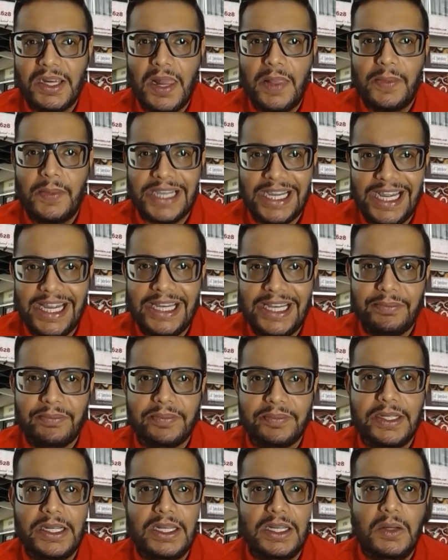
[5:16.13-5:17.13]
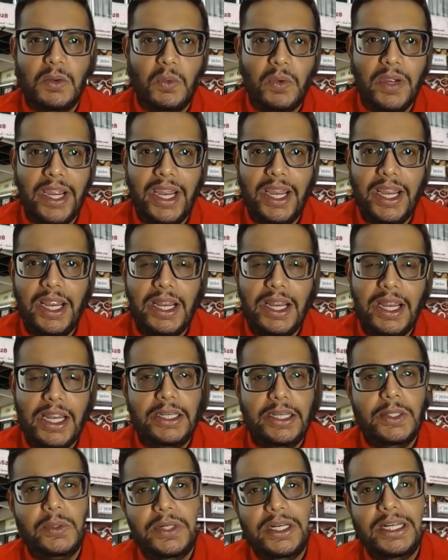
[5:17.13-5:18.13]
time where you
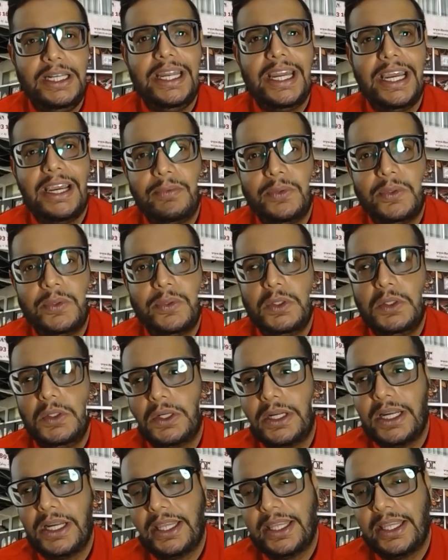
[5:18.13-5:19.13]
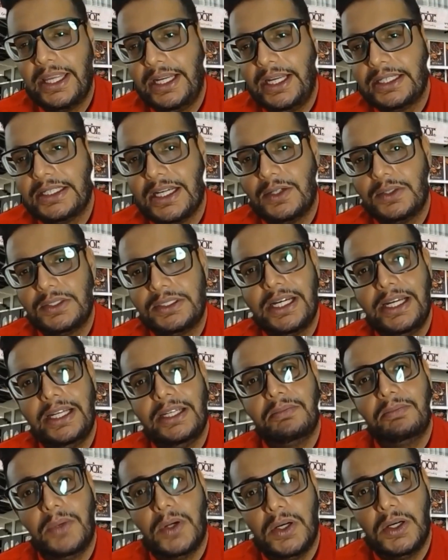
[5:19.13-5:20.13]
really have to look at things outside the
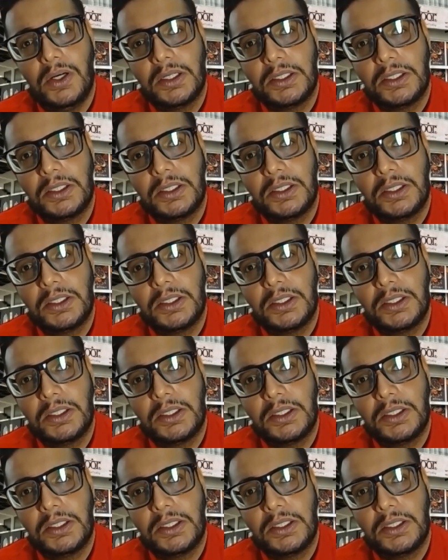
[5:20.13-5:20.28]
box.